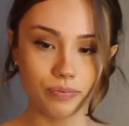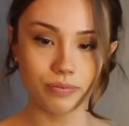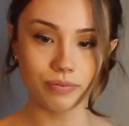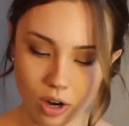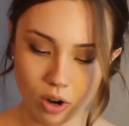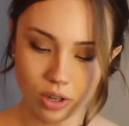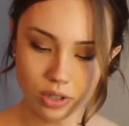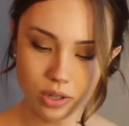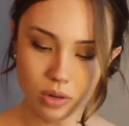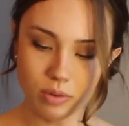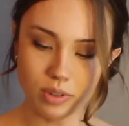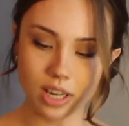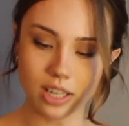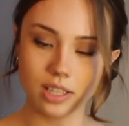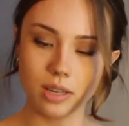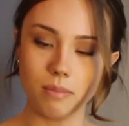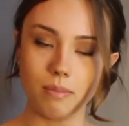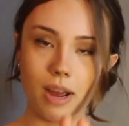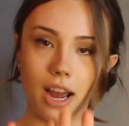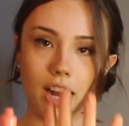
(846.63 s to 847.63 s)
It also
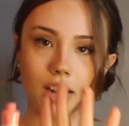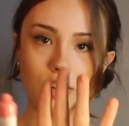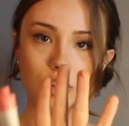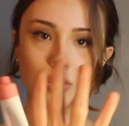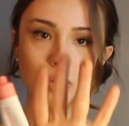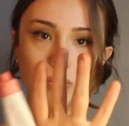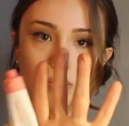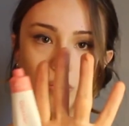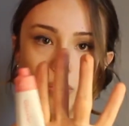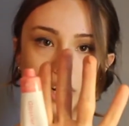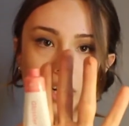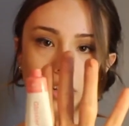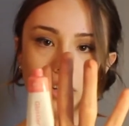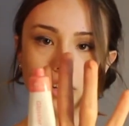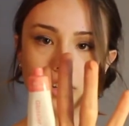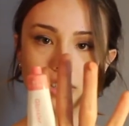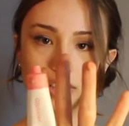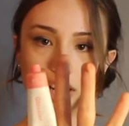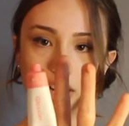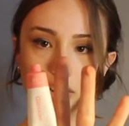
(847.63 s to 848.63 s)
doesn't match what it
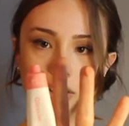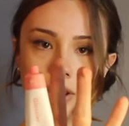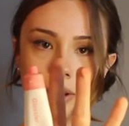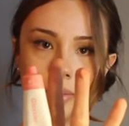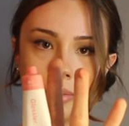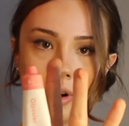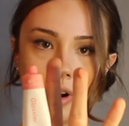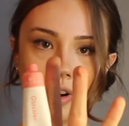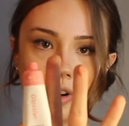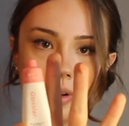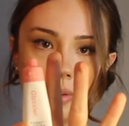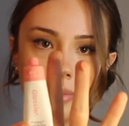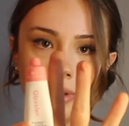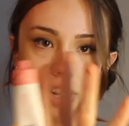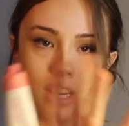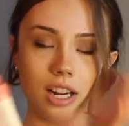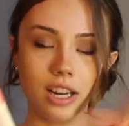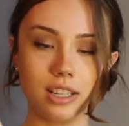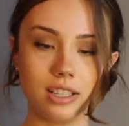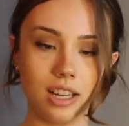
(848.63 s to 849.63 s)
looks like on the bottle,
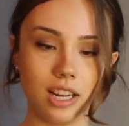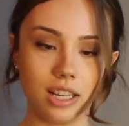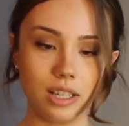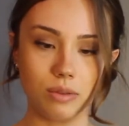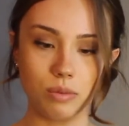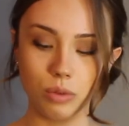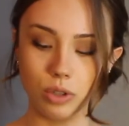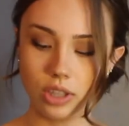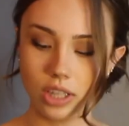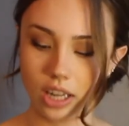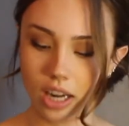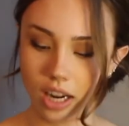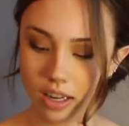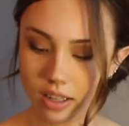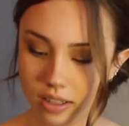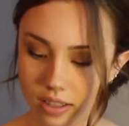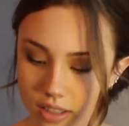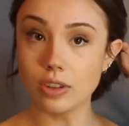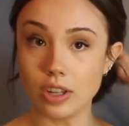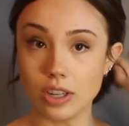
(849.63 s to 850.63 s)
but it's really
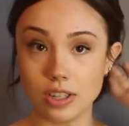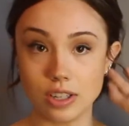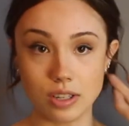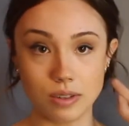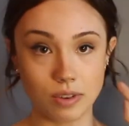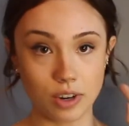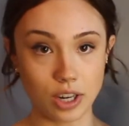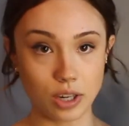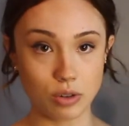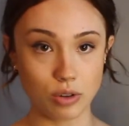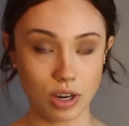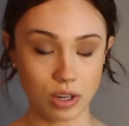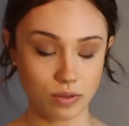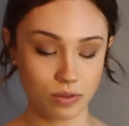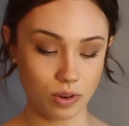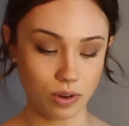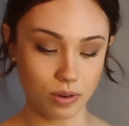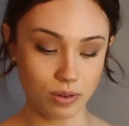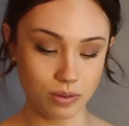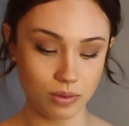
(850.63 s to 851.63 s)
nice. This is very
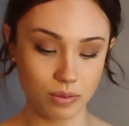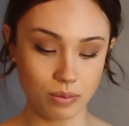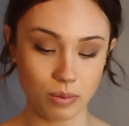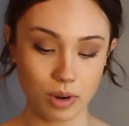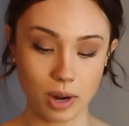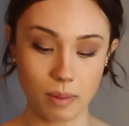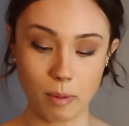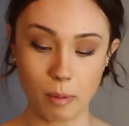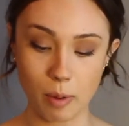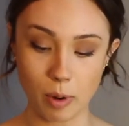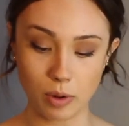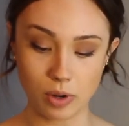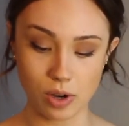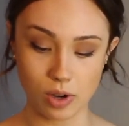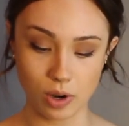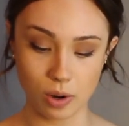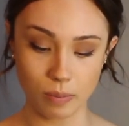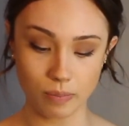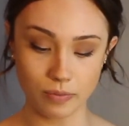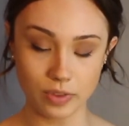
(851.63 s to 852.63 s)
stressful, what I'm about to
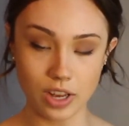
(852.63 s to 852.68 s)
do.